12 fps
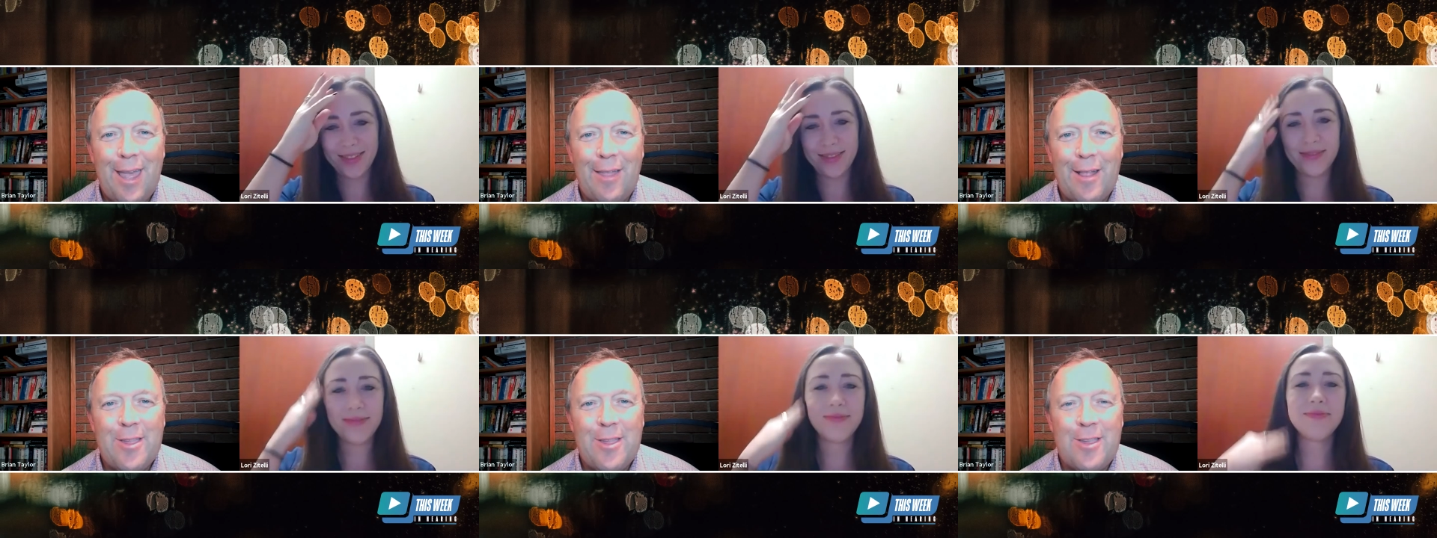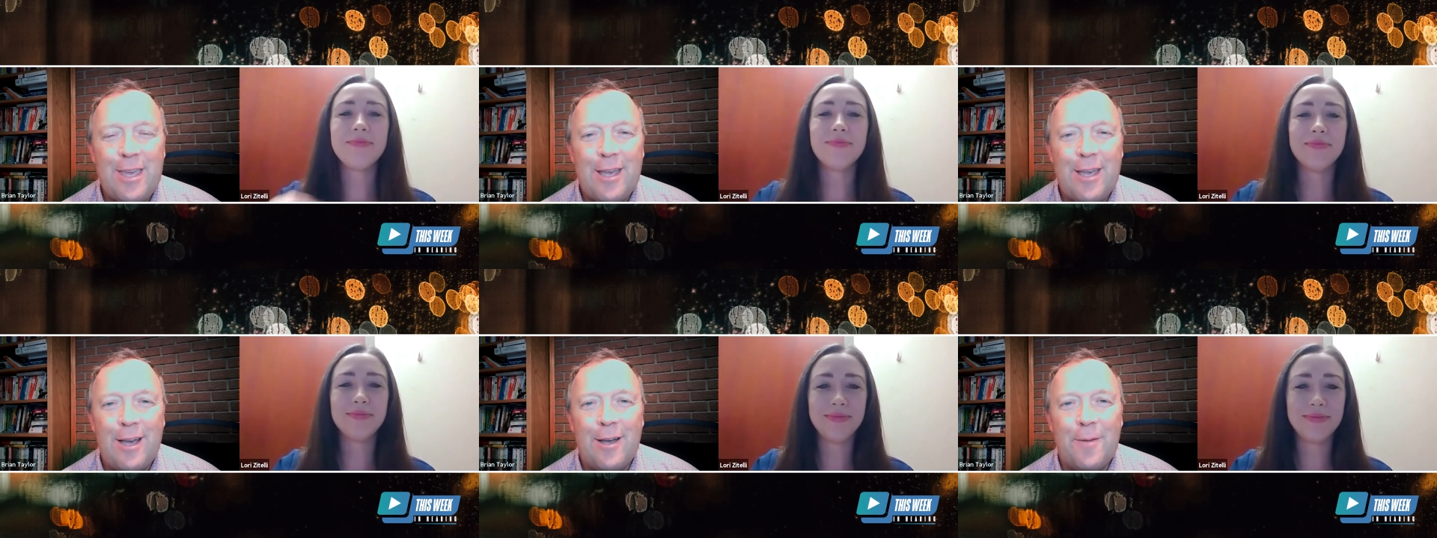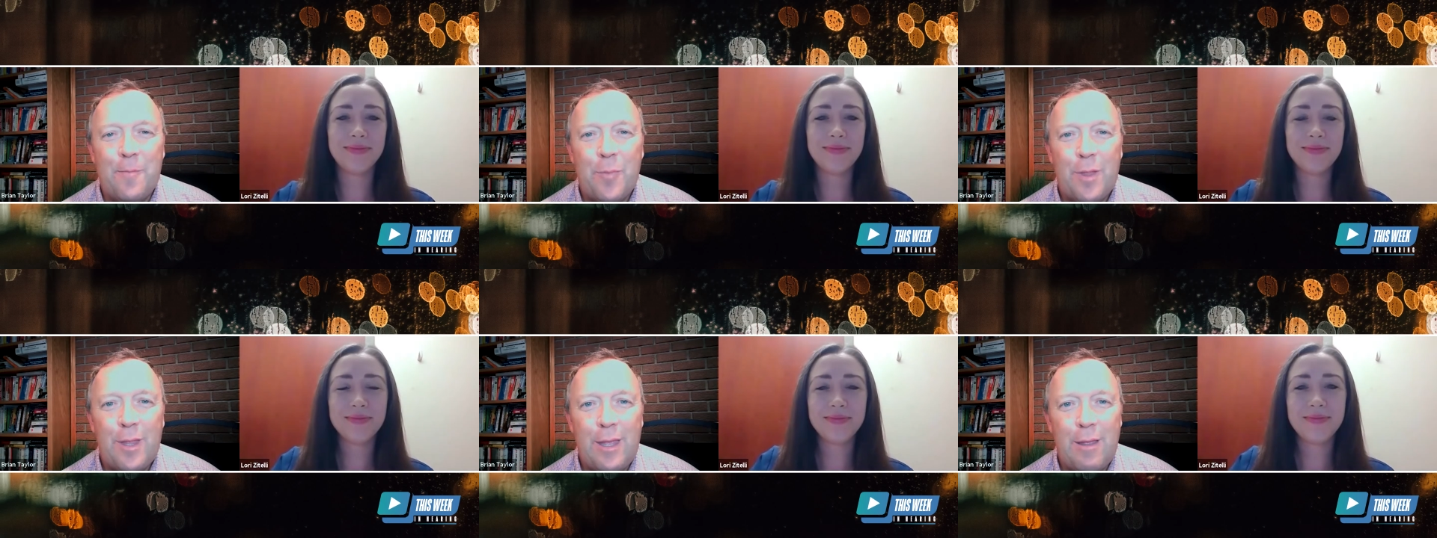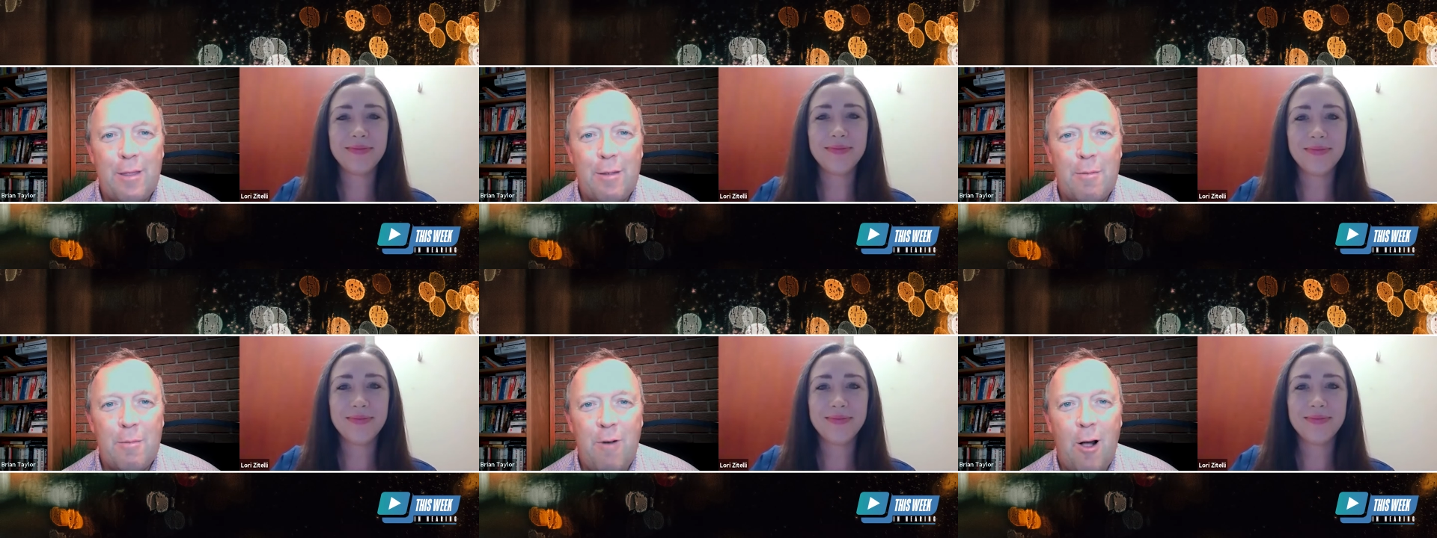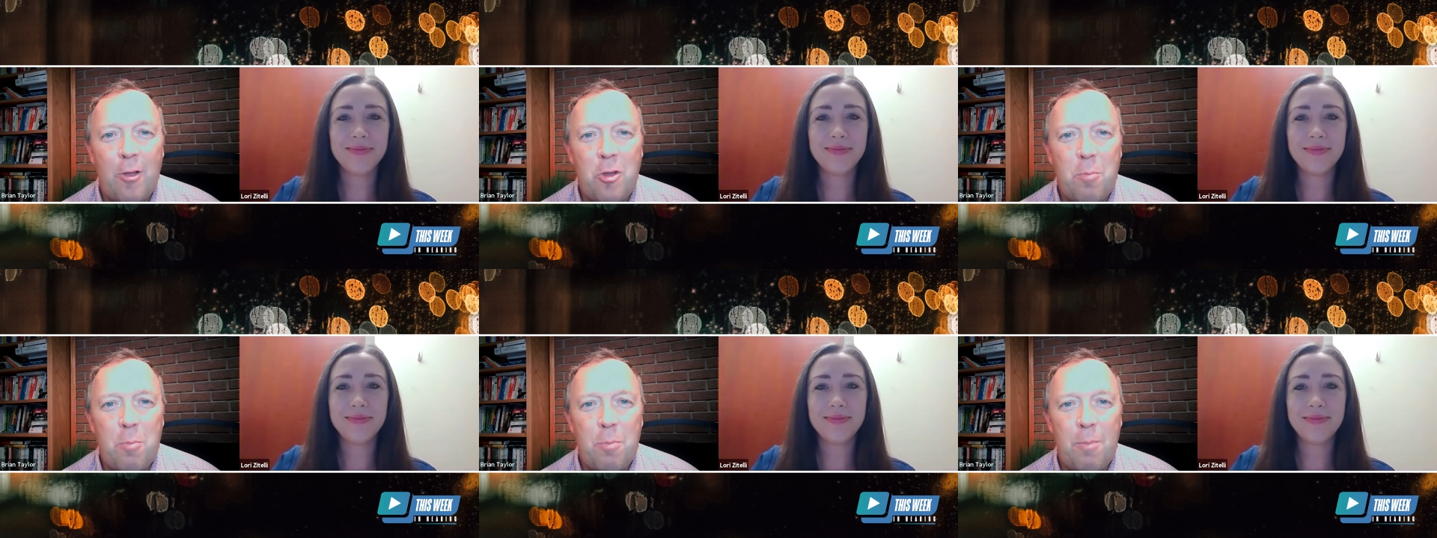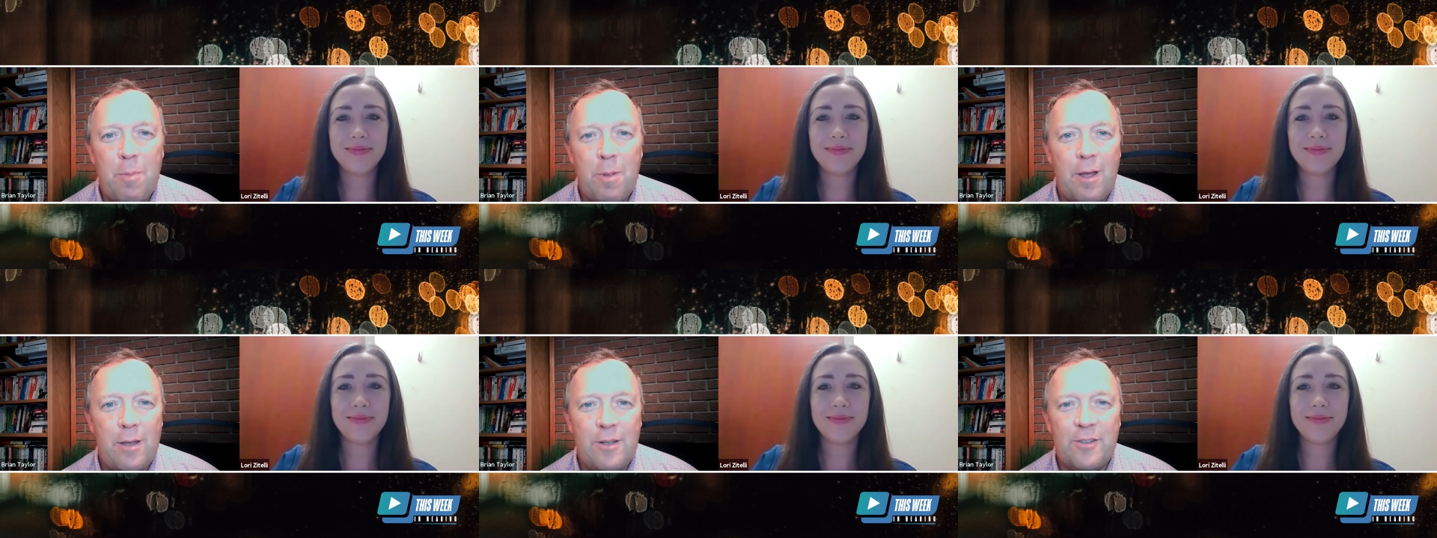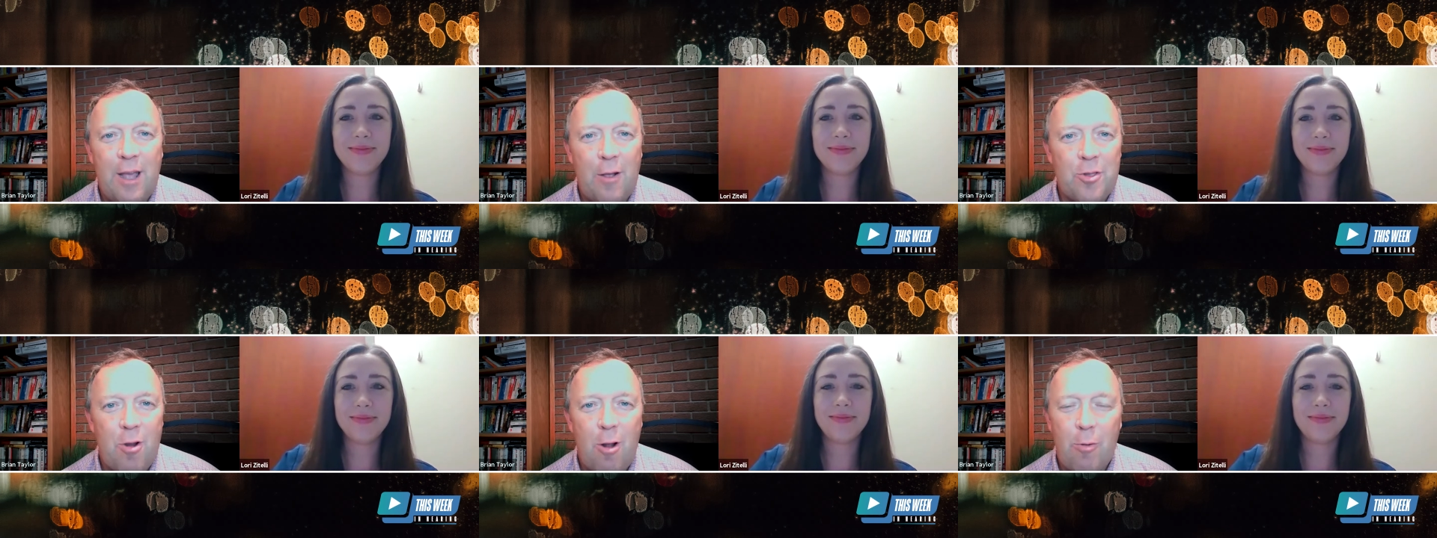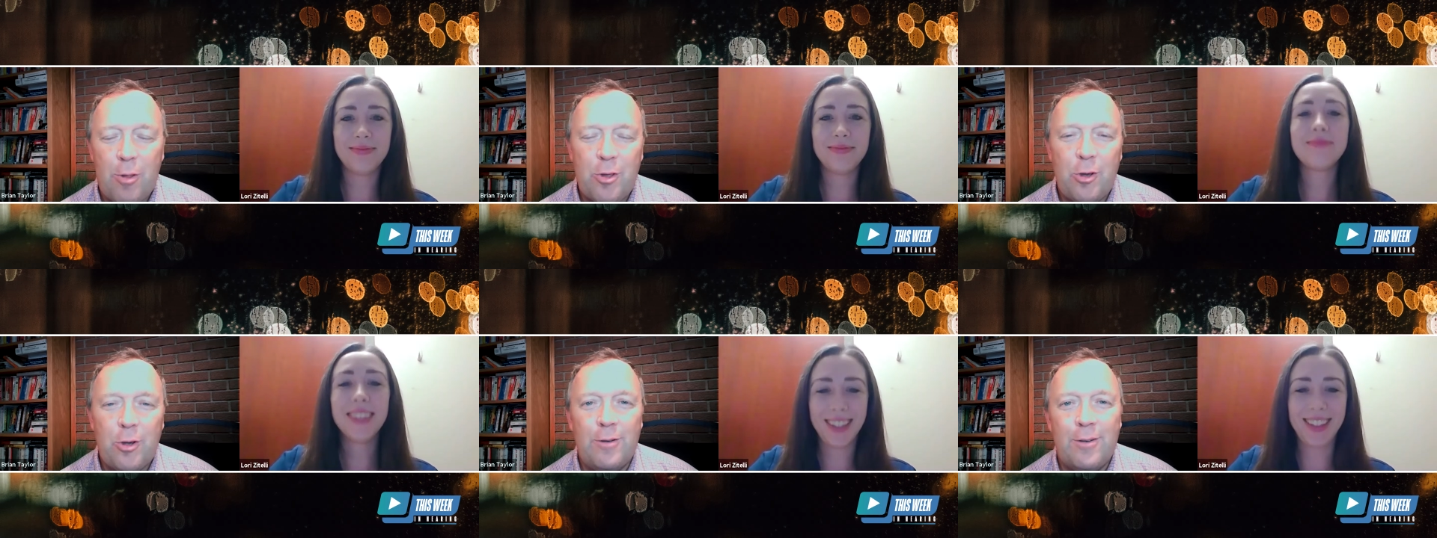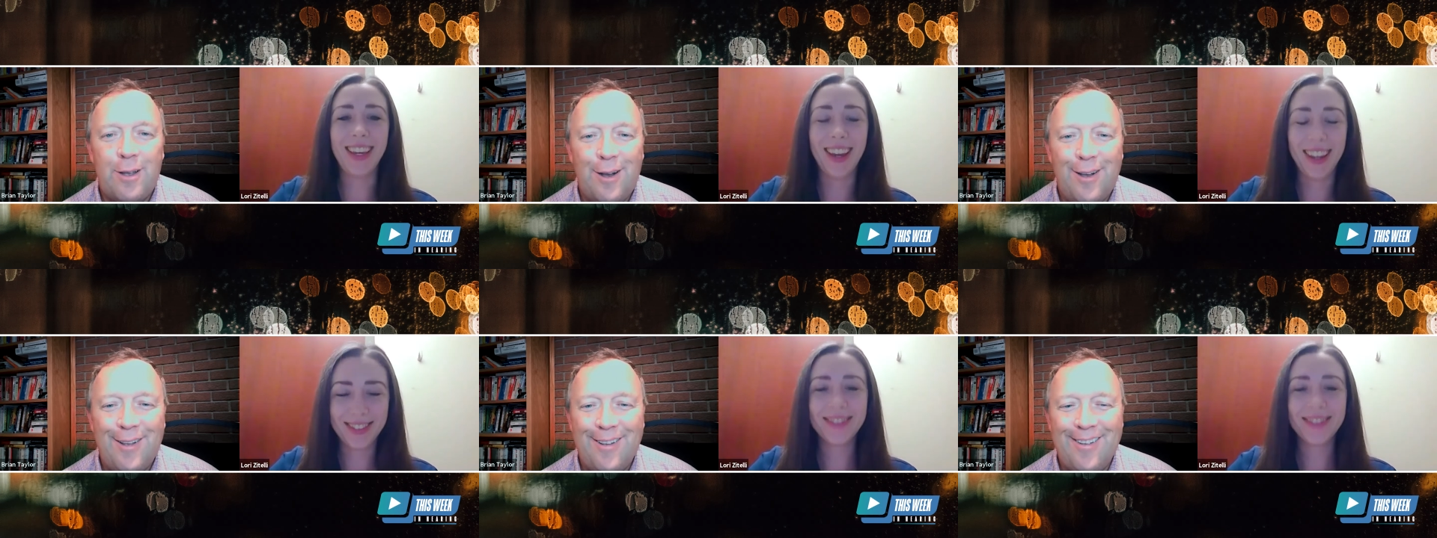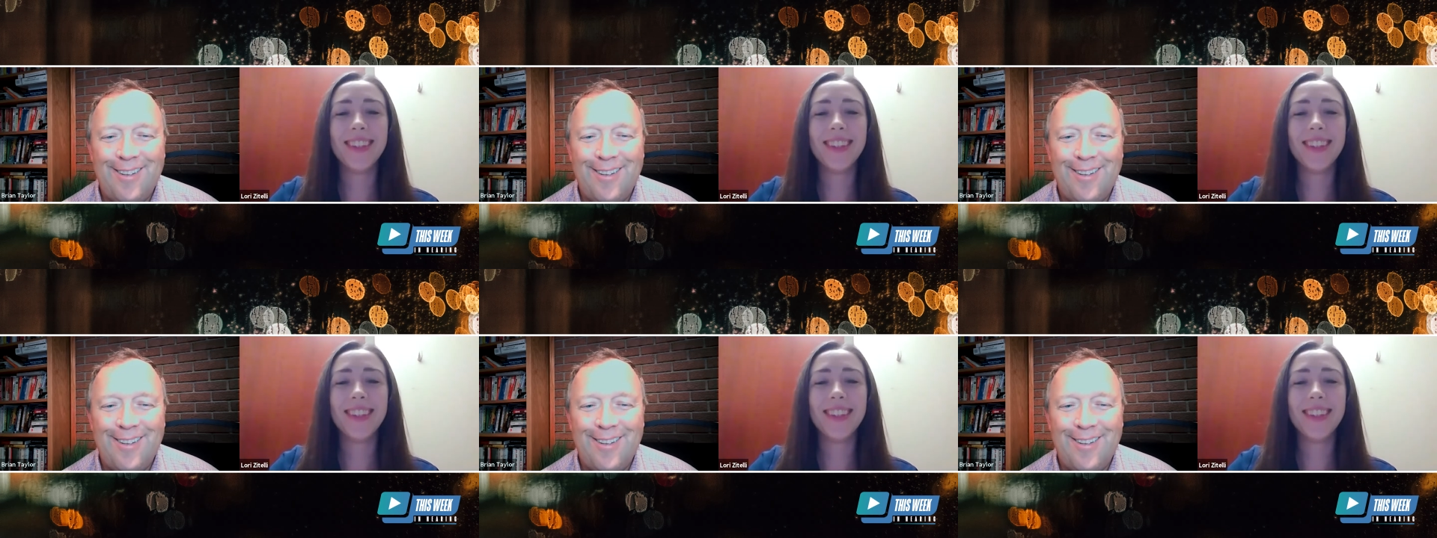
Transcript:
Speaker 1: yeah that's the uh the, the volume uh, discounts are always good. Yeah.